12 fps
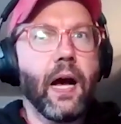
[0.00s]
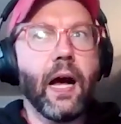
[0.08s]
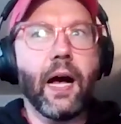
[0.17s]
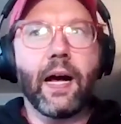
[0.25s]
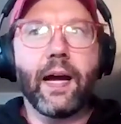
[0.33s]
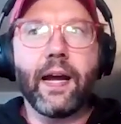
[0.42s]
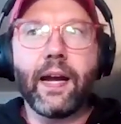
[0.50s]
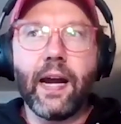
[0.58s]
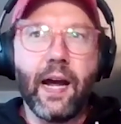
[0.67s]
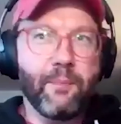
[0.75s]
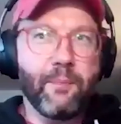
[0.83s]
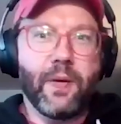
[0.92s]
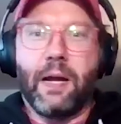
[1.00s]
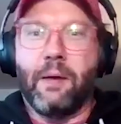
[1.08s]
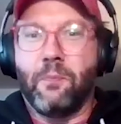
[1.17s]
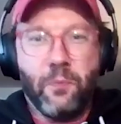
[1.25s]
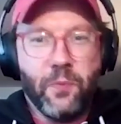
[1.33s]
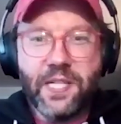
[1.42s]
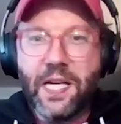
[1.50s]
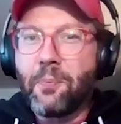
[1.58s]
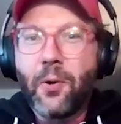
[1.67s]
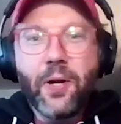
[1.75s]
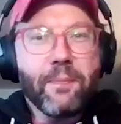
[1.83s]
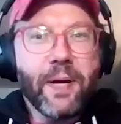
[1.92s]
I was at a
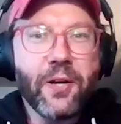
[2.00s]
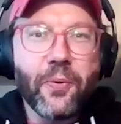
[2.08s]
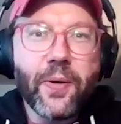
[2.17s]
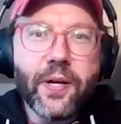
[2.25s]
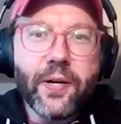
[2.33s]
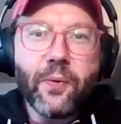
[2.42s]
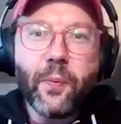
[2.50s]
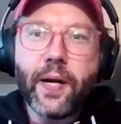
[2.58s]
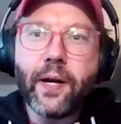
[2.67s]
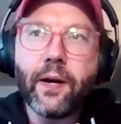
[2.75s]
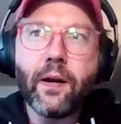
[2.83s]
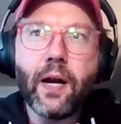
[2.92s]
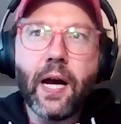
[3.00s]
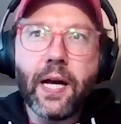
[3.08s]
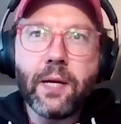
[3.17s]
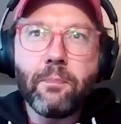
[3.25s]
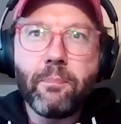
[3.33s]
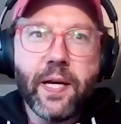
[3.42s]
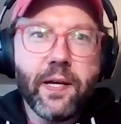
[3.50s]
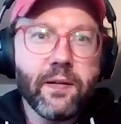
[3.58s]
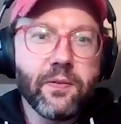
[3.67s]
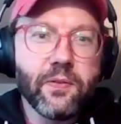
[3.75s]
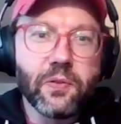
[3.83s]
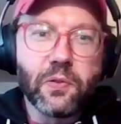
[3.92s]
point in my career where I'd
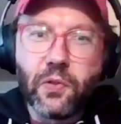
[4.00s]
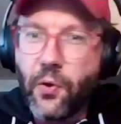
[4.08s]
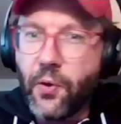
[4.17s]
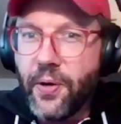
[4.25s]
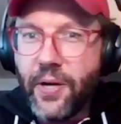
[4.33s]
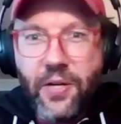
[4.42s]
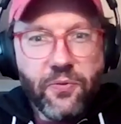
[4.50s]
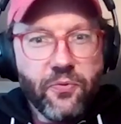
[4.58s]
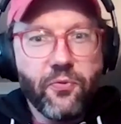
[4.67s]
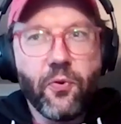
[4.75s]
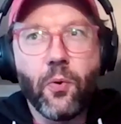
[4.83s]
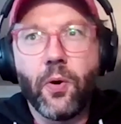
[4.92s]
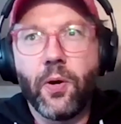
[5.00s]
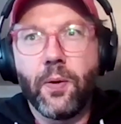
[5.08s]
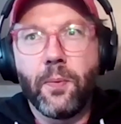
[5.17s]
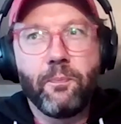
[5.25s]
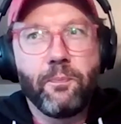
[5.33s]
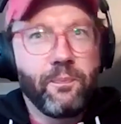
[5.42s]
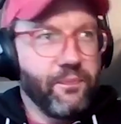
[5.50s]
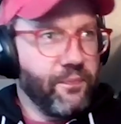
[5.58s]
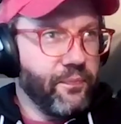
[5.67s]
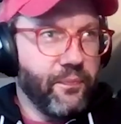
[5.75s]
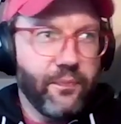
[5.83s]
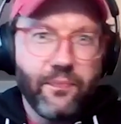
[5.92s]
been lawyering for
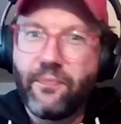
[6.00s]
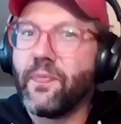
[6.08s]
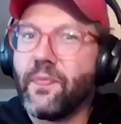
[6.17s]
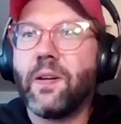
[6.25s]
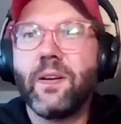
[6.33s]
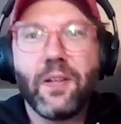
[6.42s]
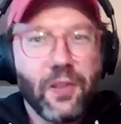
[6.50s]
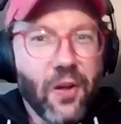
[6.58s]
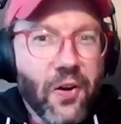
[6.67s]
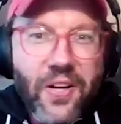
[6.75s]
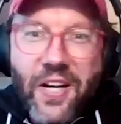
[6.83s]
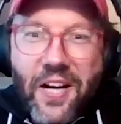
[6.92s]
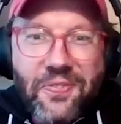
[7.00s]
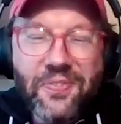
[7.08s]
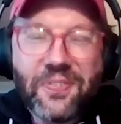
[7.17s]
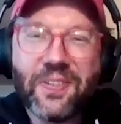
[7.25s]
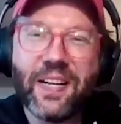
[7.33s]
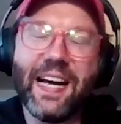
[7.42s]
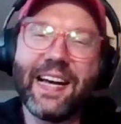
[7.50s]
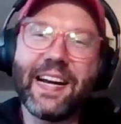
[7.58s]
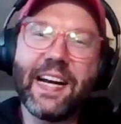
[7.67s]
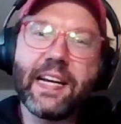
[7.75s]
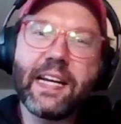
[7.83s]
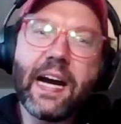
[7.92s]
long enough, and
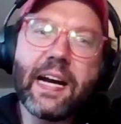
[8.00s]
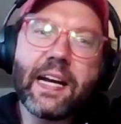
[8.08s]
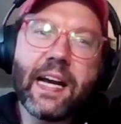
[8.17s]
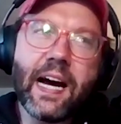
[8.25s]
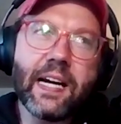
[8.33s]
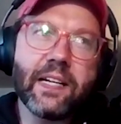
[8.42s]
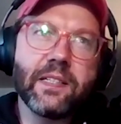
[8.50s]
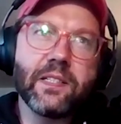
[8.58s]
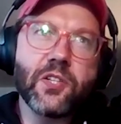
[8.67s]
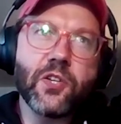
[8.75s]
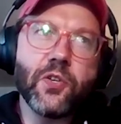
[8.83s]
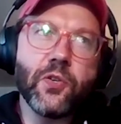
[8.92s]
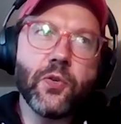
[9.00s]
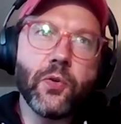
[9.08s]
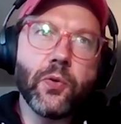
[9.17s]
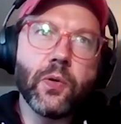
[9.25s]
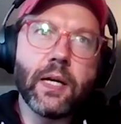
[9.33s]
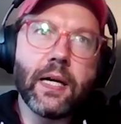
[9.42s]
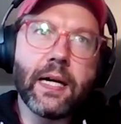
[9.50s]
I'd kind of gotten to